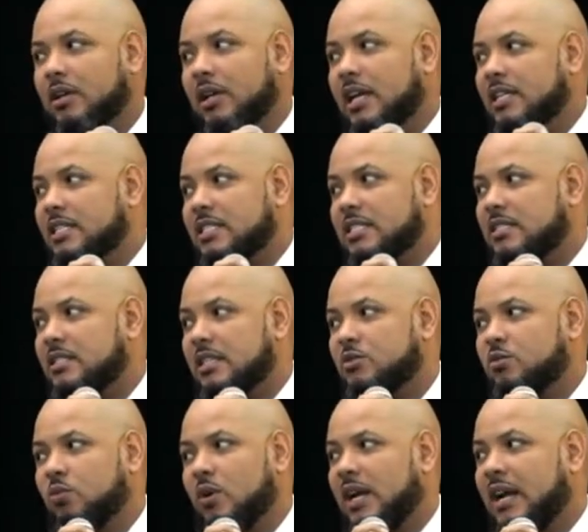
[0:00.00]
It just
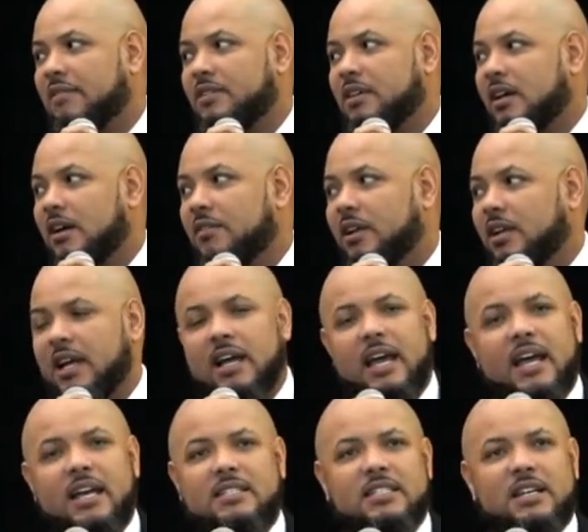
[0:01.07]
it's one after other. They
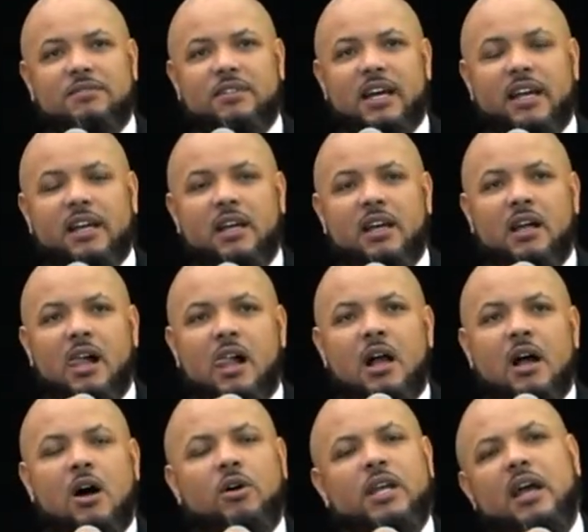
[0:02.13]
ask stuff like,
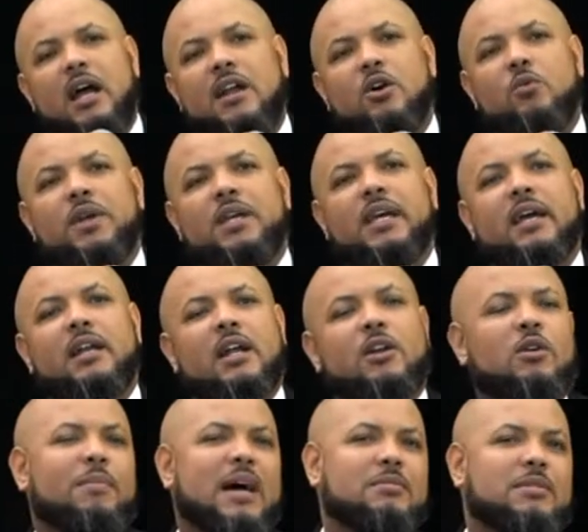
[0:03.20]
"Okay, I know we can't. I know
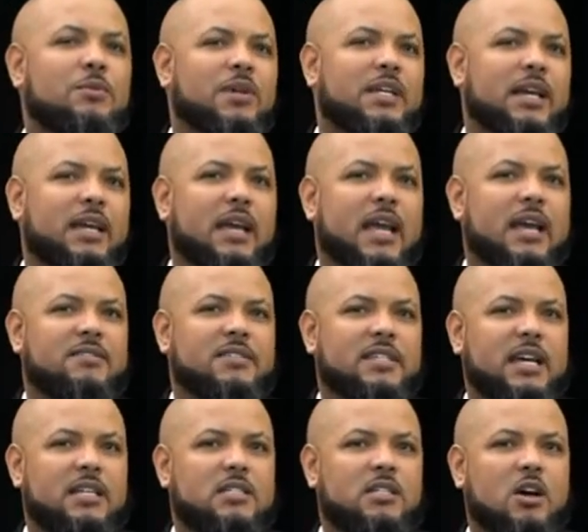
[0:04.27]
the Bible said we can't have
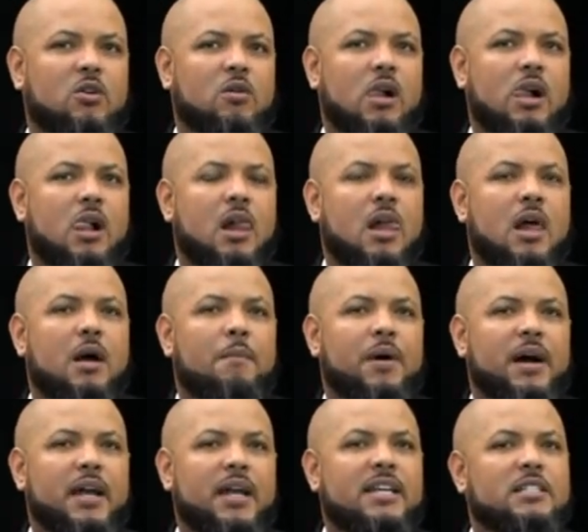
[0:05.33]
sex though,
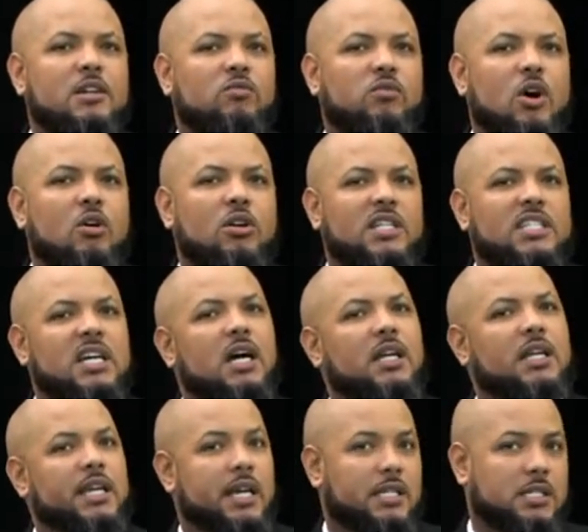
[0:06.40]
but is it wrong to tongue
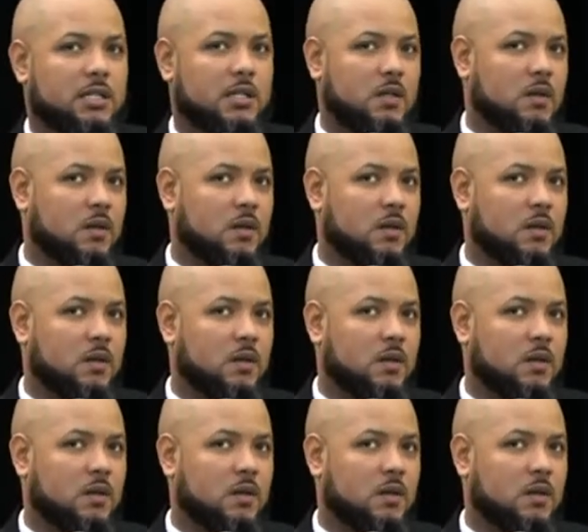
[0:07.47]
kiss?"